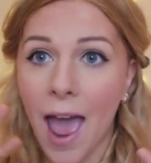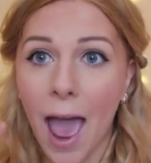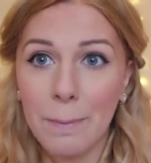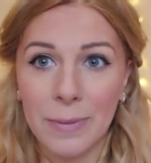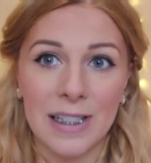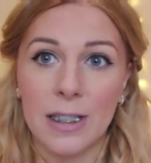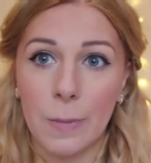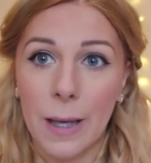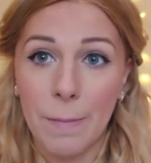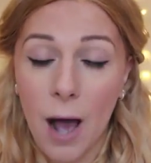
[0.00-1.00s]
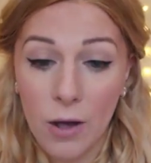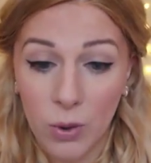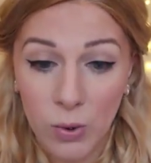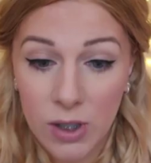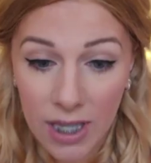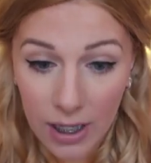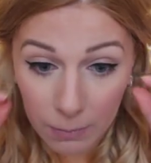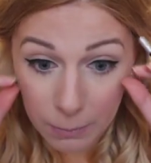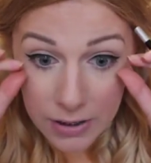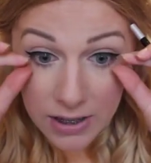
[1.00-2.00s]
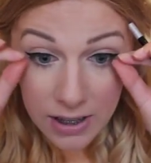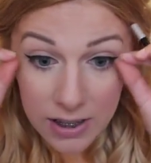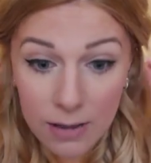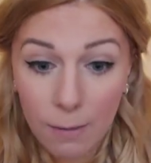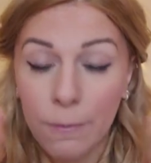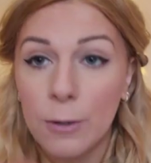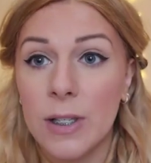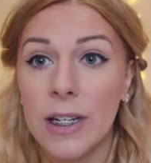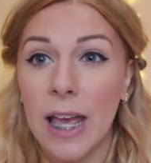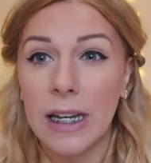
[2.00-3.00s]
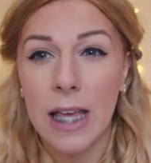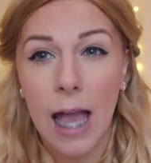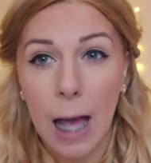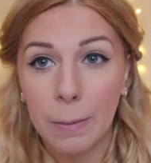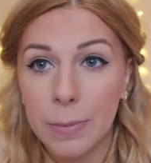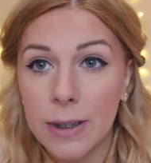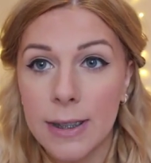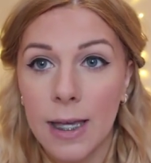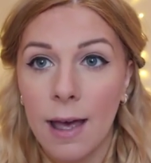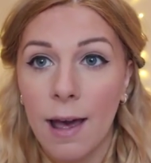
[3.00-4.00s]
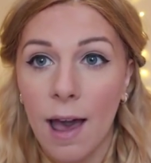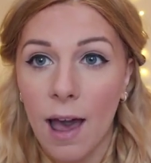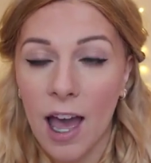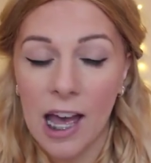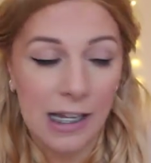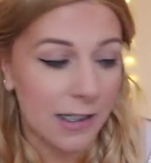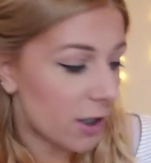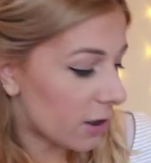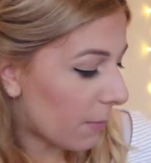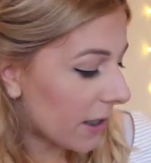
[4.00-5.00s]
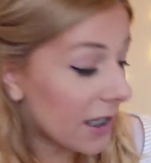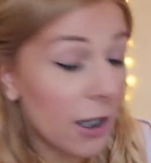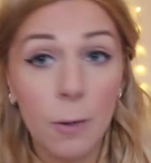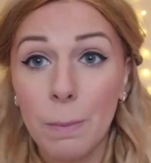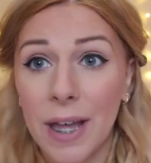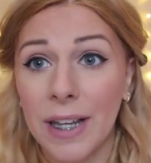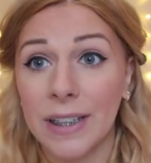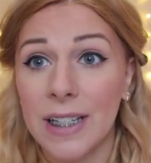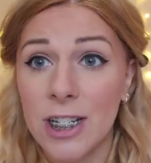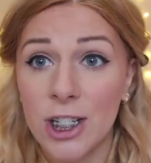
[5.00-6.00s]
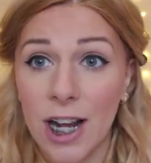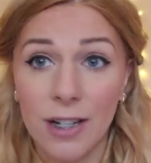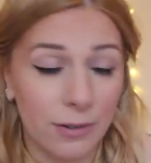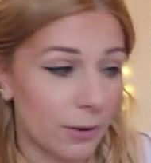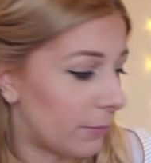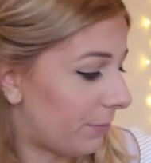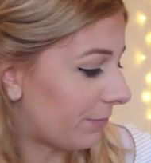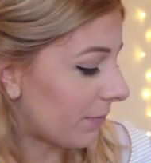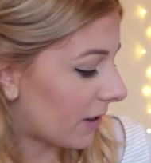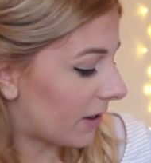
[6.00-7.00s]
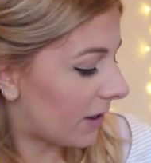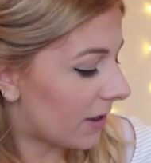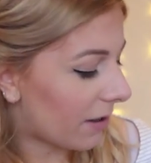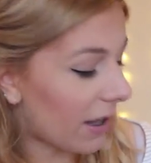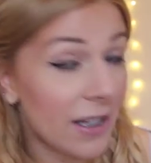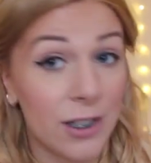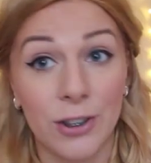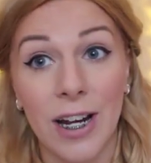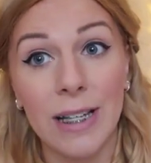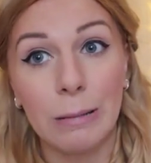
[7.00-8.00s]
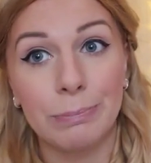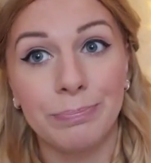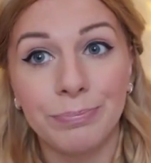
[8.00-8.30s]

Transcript: happens to be a part of your skin, but just fills in any gaps and just makes it look better in general. So that's great.